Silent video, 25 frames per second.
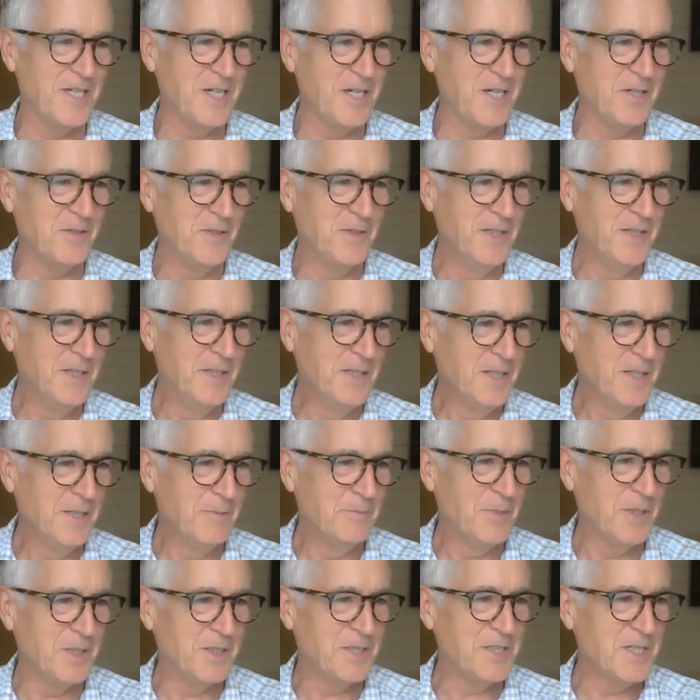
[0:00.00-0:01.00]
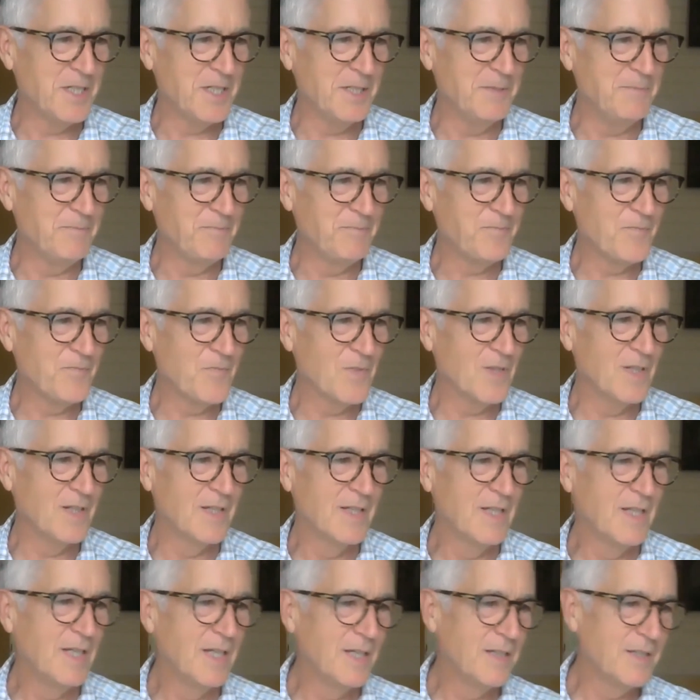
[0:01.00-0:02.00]
now. But
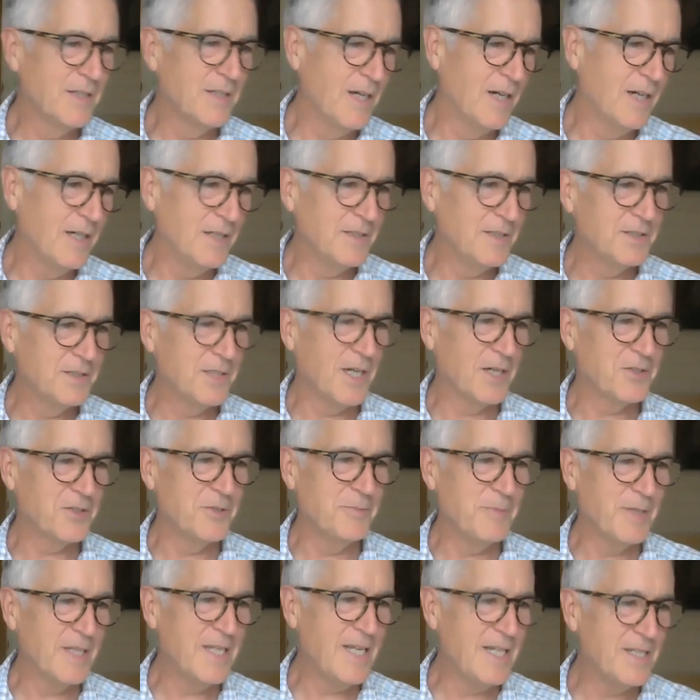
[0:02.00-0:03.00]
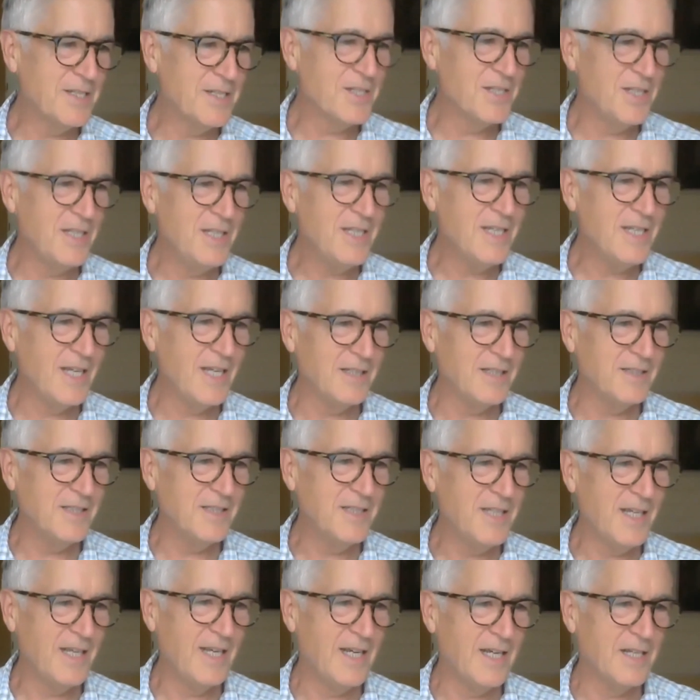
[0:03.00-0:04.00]
Dr. MacKenzie,
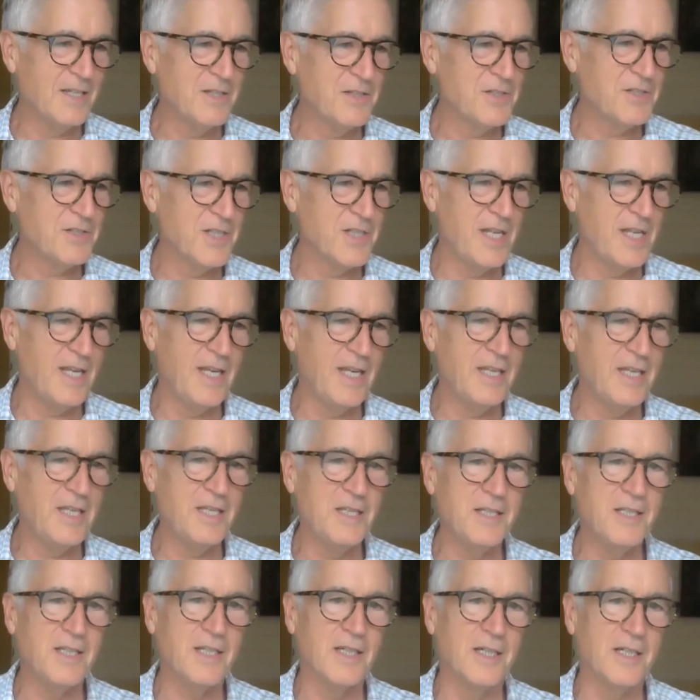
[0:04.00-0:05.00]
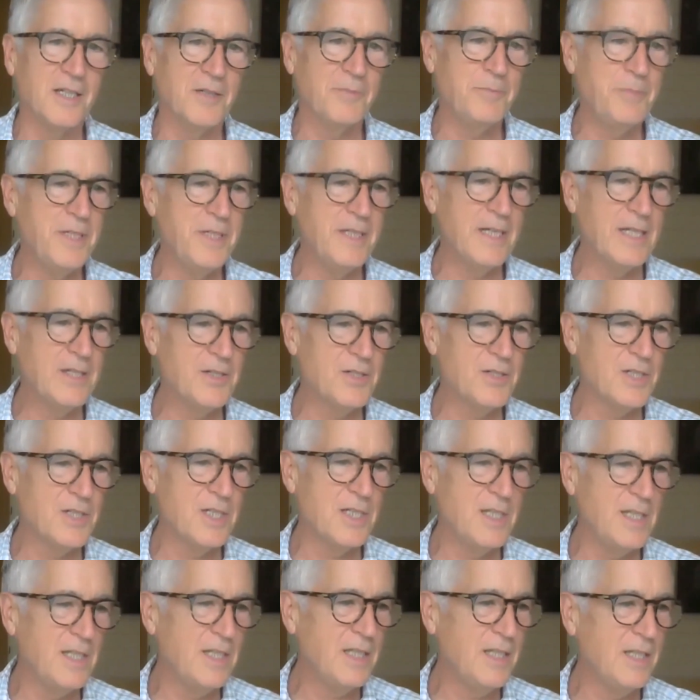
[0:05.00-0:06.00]
Caitlin, has a
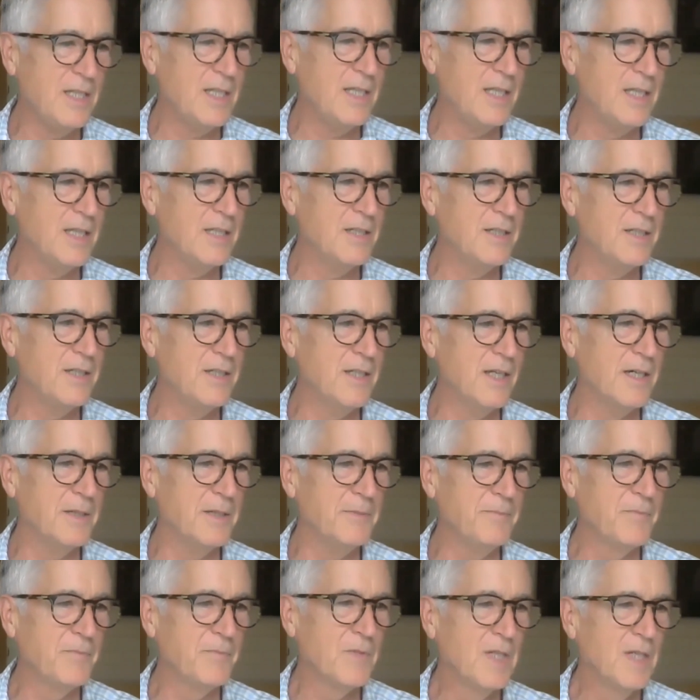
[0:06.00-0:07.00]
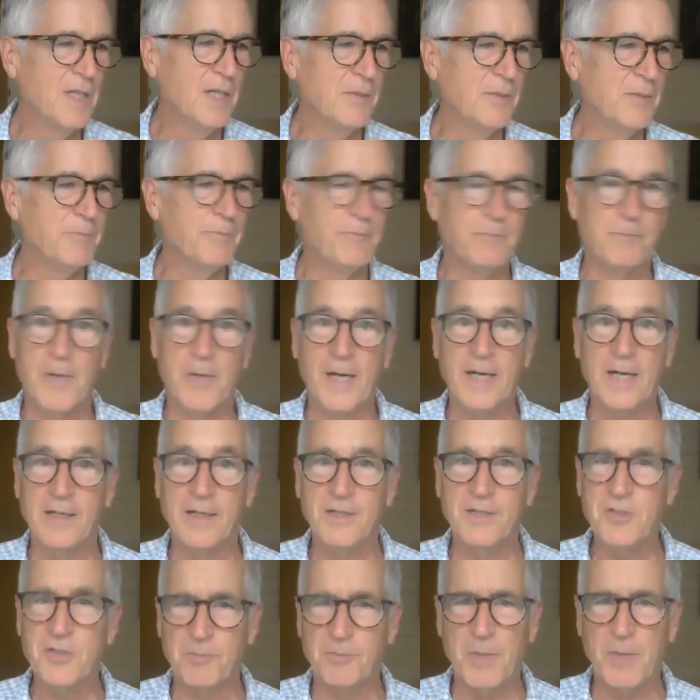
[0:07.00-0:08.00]
PhD in,
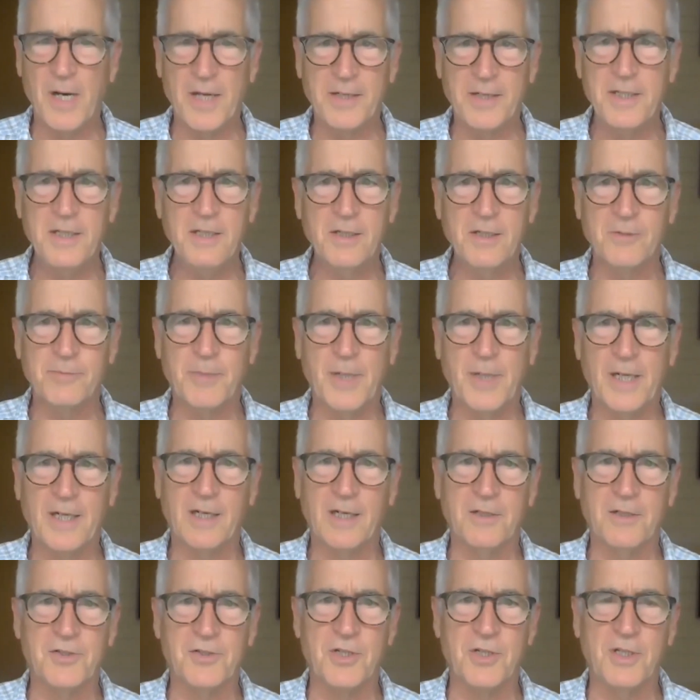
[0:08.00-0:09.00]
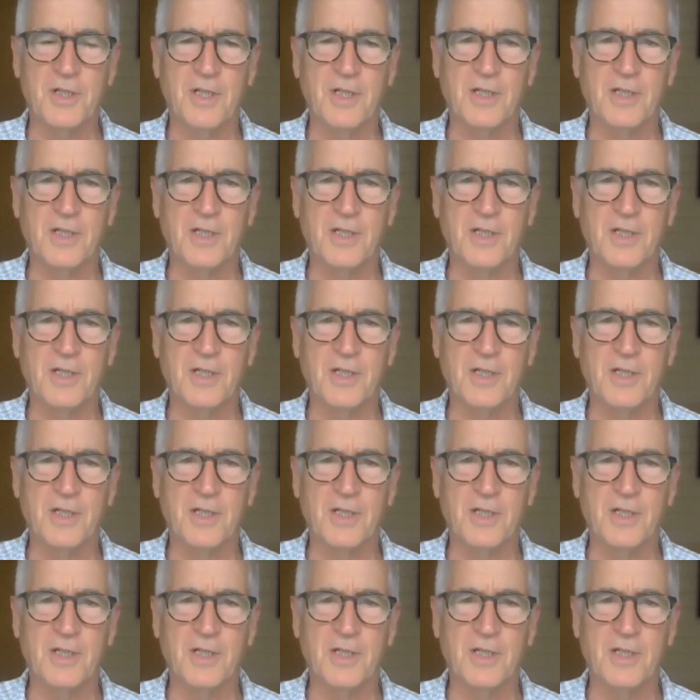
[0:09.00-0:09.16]
is it botany or biology?